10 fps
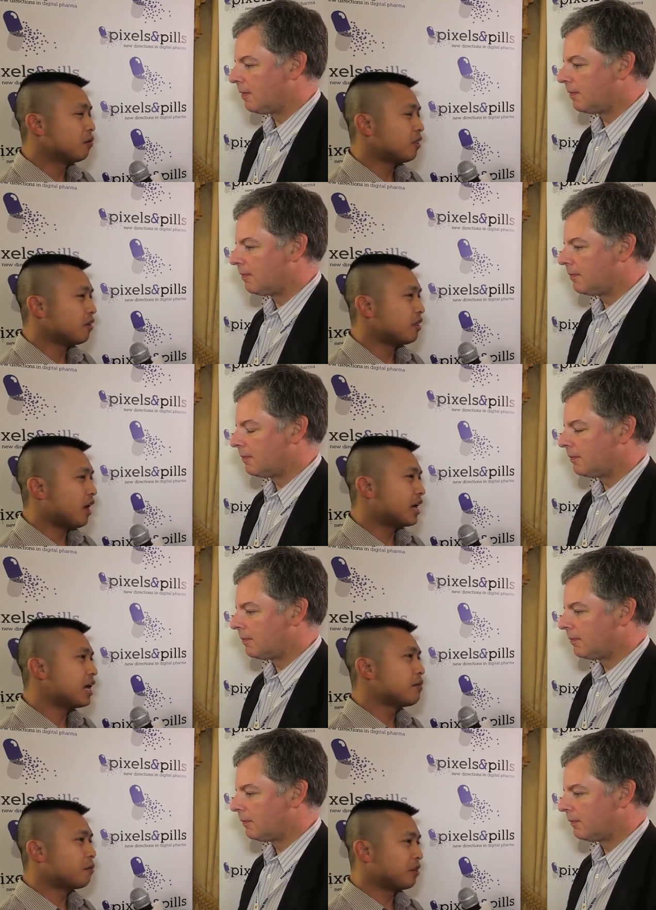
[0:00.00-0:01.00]
Speaker 1: the, I
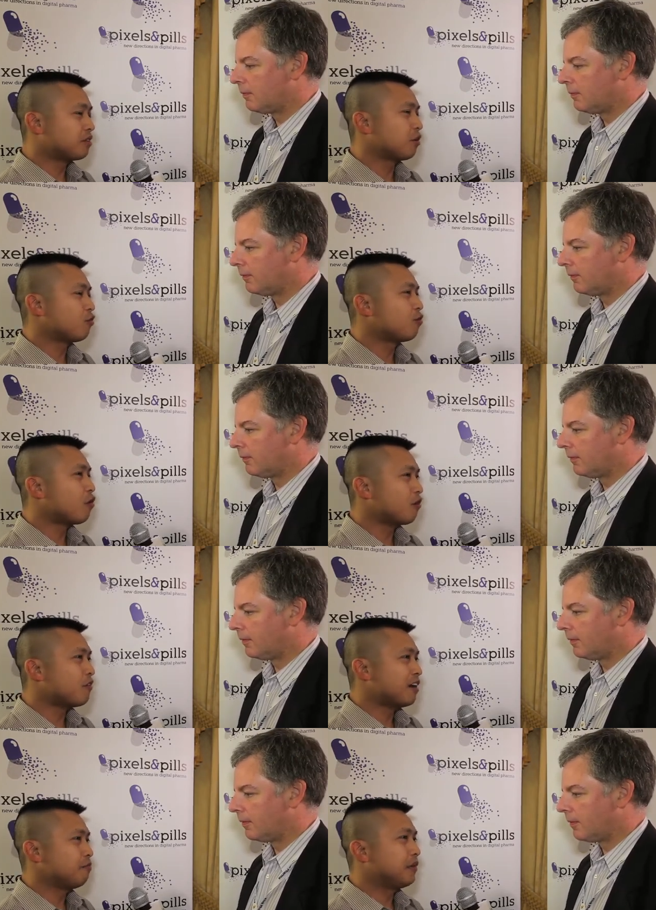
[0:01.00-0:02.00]
came up with sort of four or
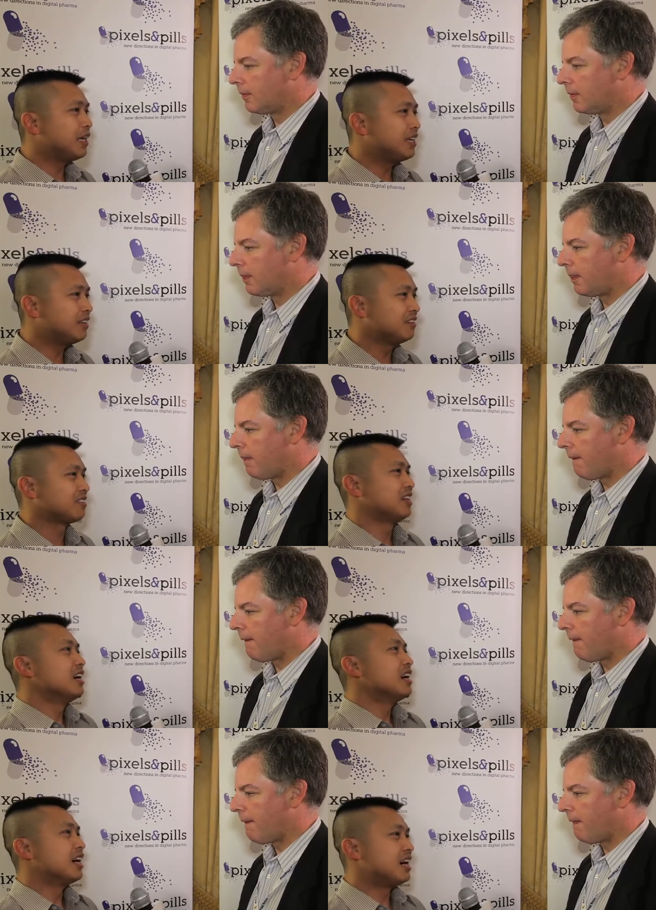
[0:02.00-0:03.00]
five P's
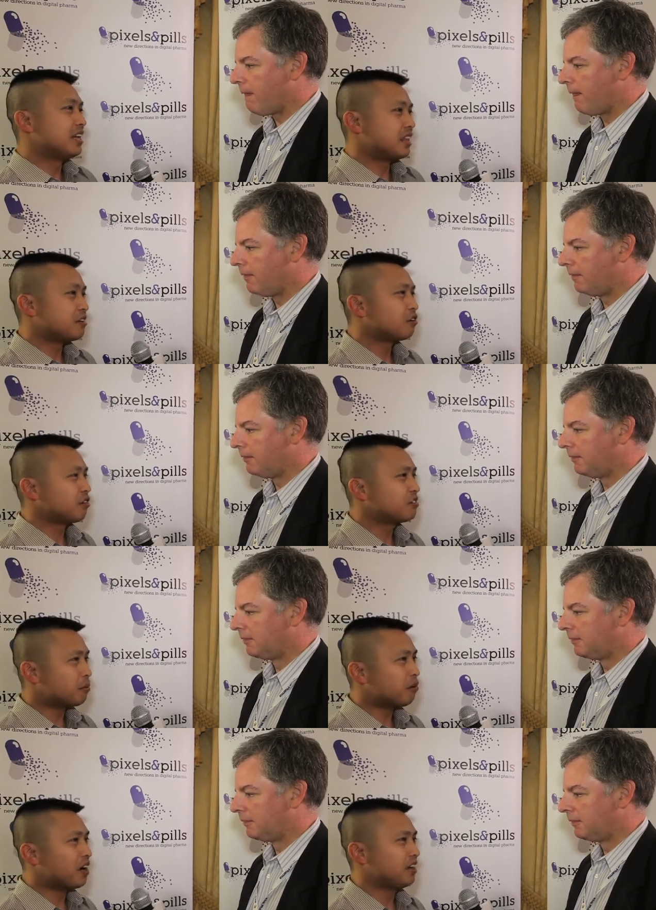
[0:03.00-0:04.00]
uh, that sort of
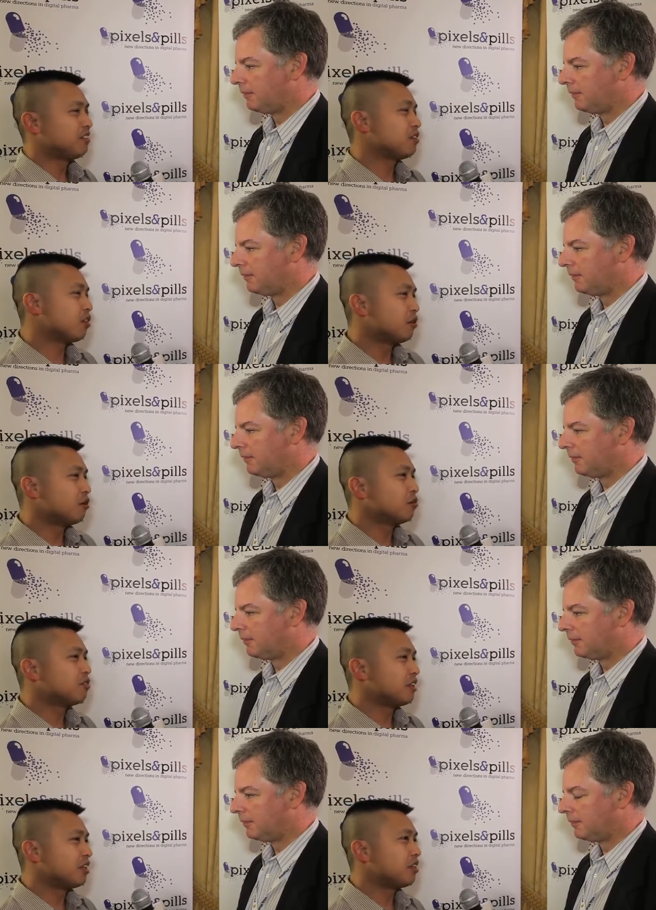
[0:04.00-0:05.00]
summarized
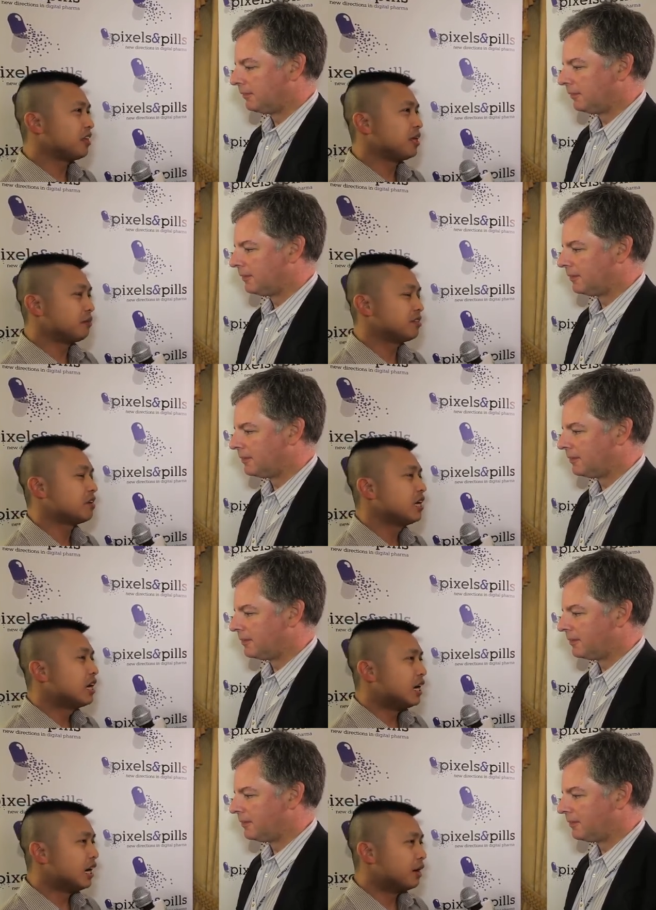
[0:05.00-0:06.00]
those th- themes.
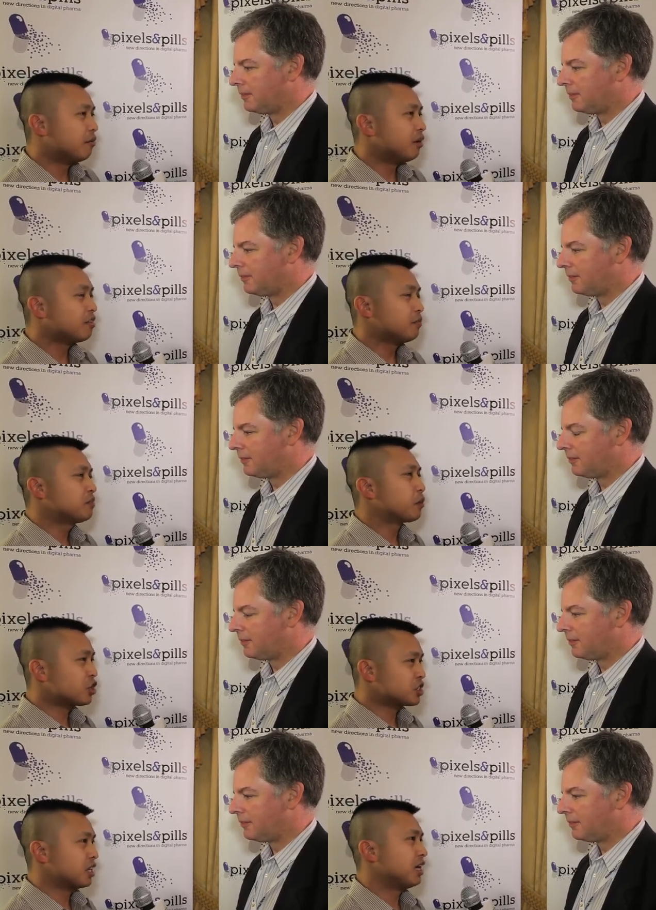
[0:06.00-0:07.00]
Um, one of them is
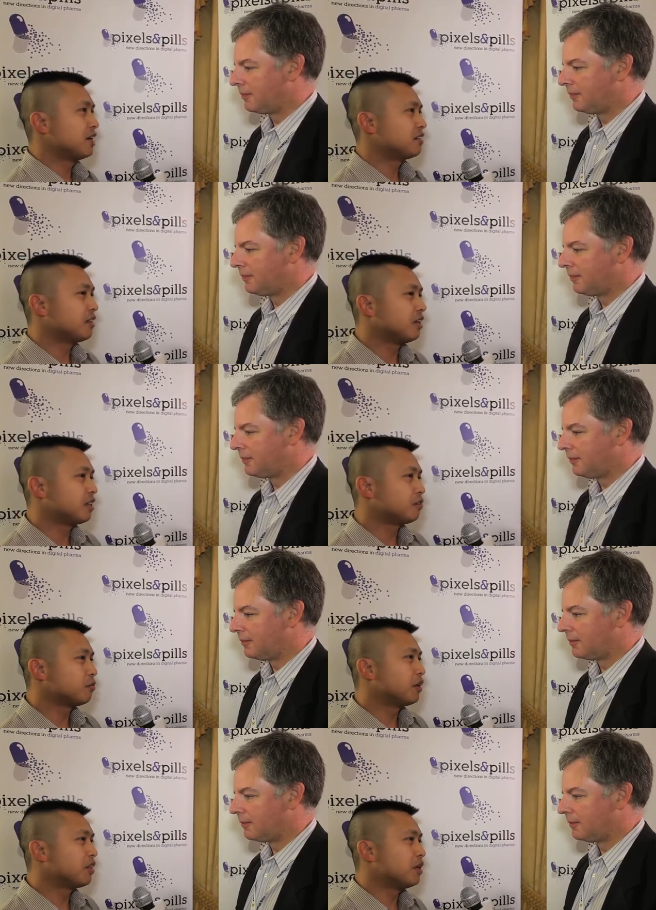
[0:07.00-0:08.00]
personalized. I think
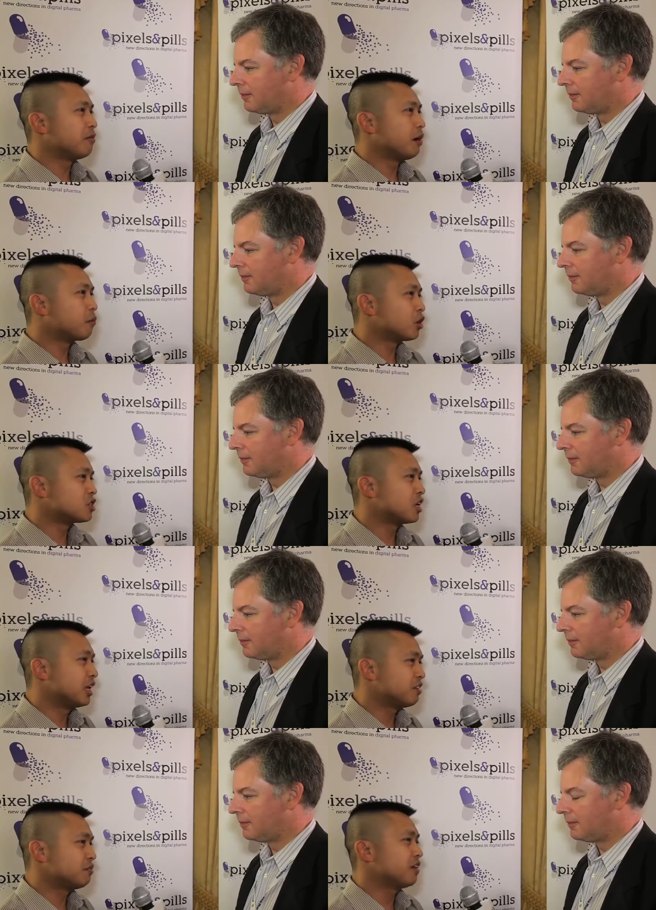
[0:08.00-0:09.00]
there's a big theme around
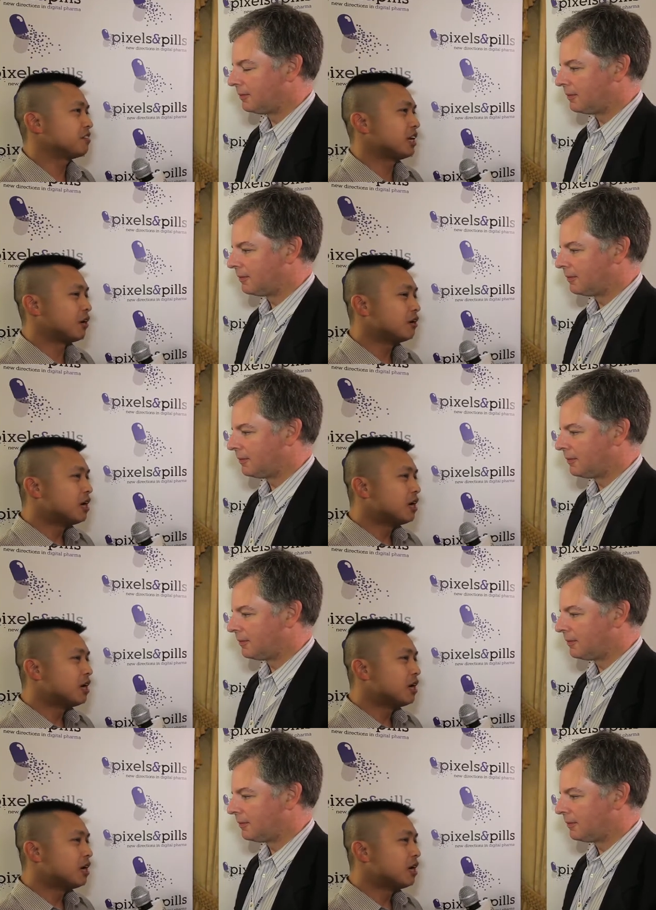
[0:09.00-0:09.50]
personalized medicine, how